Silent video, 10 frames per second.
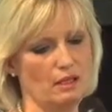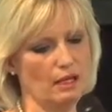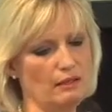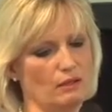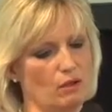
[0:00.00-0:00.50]

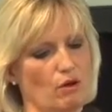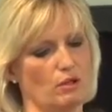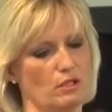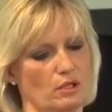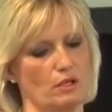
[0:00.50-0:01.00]
in the
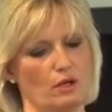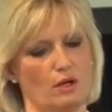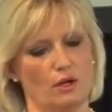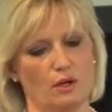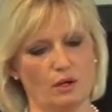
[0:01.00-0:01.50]
God
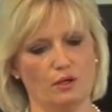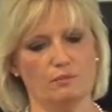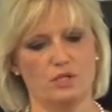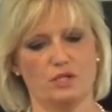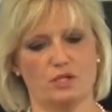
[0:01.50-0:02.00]

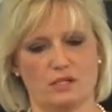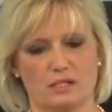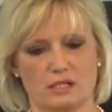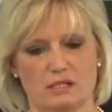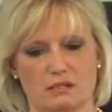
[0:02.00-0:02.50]
whom she
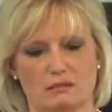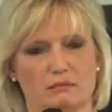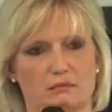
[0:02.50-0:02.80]
trusted.